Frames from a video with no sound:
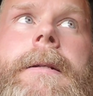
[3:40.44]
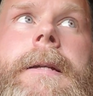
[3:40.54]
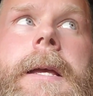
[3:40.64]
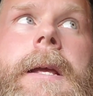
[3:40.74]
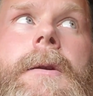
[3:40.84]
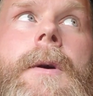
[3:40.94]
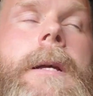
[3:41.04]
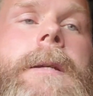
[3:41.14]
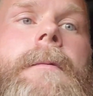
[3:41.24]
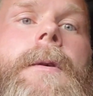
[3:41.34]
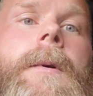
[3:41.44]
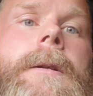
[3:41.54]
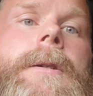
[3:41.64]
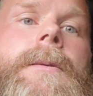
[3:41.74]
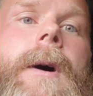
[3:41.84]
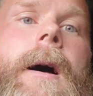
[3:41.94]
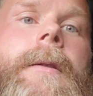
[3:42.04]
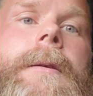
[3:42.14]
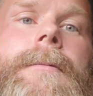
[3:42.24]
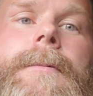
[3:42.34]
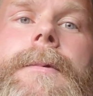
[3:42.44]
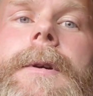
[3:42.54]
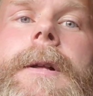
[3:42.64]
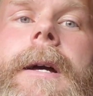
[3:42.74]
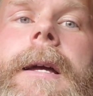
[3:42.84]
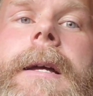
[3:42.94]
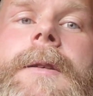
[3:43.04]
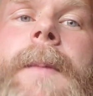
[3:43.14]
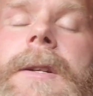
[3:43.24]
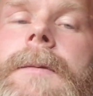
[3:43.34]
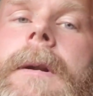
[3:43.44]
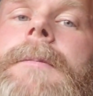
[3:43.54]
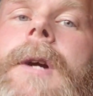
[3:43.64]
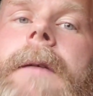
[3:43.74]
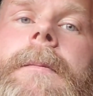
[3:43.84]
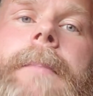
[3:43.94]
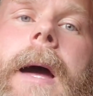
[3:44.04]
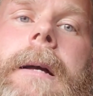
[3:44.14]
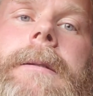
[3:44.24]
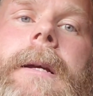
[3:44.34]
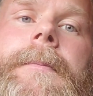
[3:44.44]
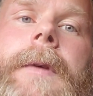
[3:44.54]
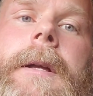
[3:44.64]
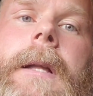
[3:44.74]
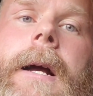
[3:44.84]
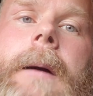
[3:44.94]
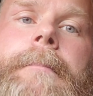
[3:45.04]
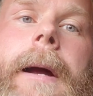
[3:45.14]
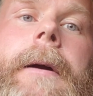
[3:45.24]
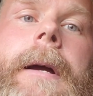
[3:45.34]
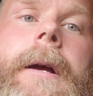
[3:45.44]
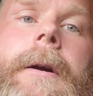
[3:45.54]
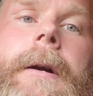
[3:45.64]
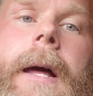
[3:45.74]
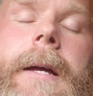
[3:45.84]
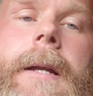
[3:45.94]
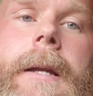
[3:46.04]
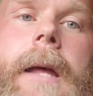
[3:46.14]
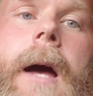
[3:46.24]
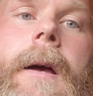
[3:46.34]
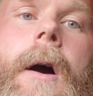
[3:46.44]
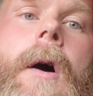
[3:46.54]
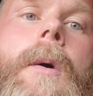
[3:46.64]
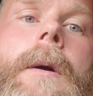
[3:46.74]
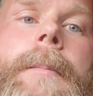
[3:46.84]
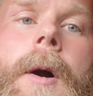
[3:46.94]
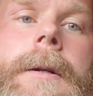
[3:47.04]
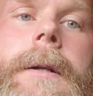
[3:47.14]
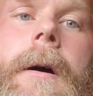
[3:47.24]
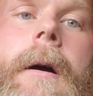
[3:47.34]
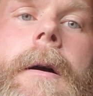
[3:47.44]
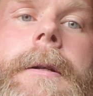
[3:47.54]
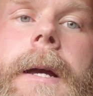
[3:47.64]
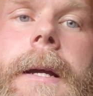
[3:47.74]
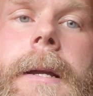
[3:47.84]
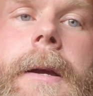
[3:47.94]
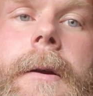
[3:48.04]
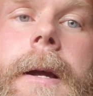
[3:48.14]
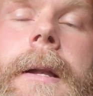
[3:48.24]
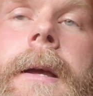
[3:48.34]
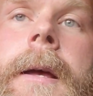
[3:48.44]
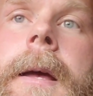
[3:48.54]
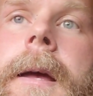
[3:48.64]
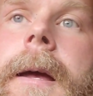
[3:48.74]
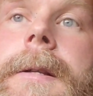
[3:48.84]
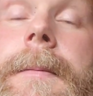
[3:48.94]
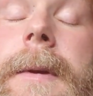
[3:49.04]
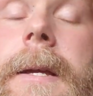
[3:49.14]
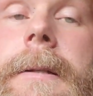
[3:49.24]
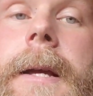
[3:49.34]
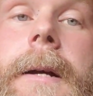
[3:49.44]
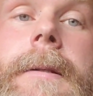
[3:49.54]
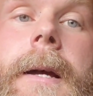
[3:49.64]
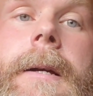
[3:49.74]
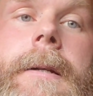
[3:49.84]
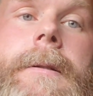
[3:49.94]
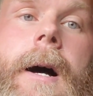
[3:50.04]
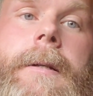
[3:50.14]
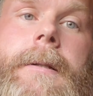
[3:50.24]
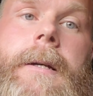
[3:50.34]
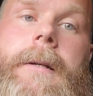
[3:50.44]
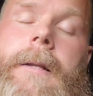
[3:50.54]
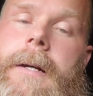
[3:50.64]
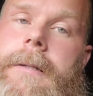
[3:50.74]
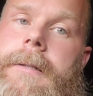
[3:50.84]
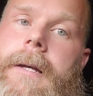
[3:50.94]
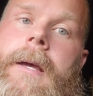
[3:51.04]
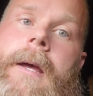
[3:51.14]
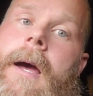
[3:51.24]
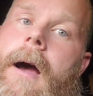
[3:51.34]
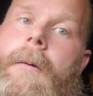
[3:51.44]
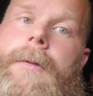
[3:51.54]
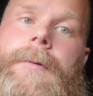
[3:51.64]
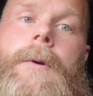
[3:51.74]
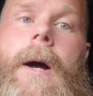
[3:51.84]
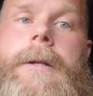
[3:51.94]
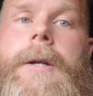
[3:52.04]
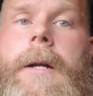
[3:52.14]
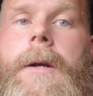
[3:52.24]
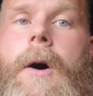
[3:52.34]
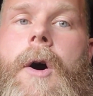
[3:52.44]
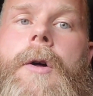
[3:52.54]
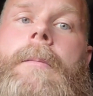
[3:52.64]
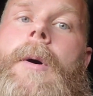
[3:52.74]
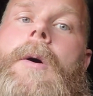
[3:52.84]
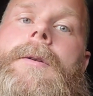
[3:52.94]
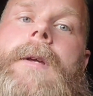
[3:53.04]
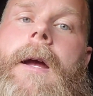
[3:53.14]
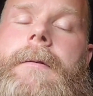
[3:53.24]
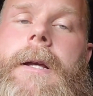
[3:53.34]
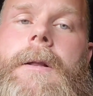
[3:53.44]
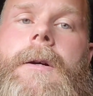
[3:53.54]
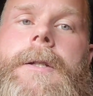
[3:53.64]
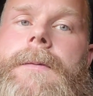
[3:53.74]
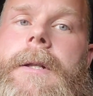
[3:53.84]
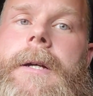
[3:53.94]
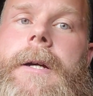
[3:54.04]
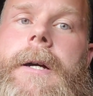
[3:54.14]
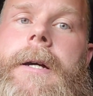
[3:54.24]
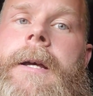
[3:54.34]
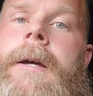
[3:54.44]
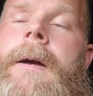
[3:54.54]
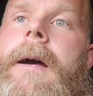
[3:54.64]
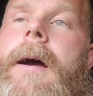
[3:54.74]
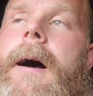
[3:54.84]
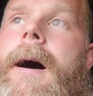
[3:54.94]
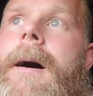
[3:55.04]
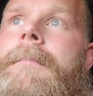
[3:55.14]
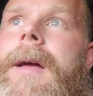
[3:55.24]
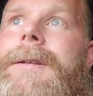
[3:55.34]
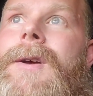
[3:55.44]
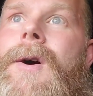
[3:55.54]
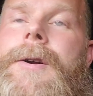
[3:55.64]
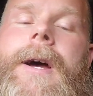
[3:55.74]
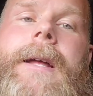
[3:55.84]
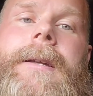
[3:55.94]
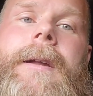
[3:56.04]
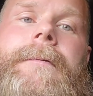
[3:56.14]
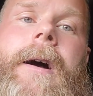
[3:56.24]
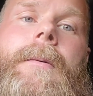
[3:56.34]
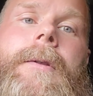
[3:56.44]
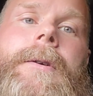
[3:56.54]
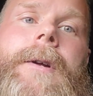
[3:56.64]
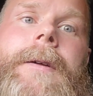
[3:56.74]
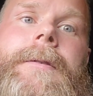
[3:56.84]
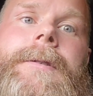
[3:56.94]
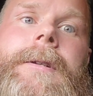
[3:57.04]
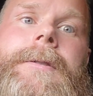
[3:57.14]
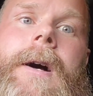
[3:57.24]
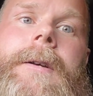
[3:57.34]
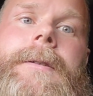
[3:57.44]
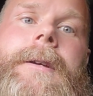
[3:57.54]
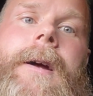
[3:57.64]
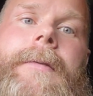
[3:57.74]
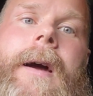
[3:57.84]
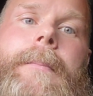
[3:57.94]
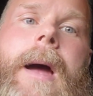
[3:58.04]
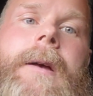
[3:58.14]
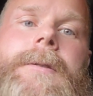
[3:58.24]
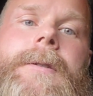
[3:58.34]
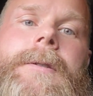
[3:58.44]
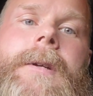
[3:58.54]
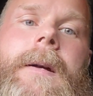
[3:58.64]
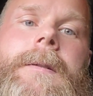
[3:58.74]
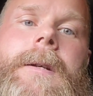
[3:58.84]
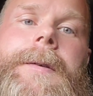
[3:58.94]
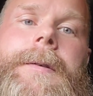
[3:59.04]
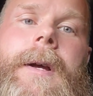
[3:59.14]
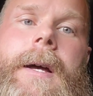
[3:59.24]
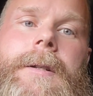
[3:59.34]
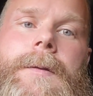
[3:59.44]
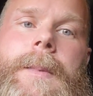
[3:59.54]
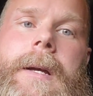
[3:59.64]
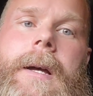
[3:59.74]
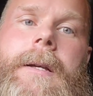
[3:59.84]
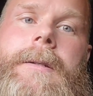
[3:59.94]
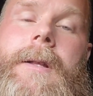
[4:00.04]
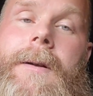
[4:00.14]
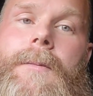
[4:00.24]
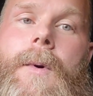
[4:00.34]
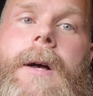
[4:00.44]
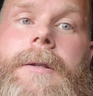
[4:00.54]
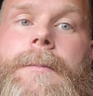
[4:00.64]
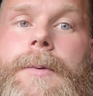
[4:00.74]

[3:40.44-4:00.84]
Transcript: ticky noise every once in a while that really, especially when I'm driving past something like a barrier and I get an echo, or parked cars, I can hear it, and to me it sounds like an exhaust leak. Like I said, I went through, I checked all the bolts, everything looks really good. It's hard to identify whether or not there's an exhaust leak on that passenger side cylinder head, just because there was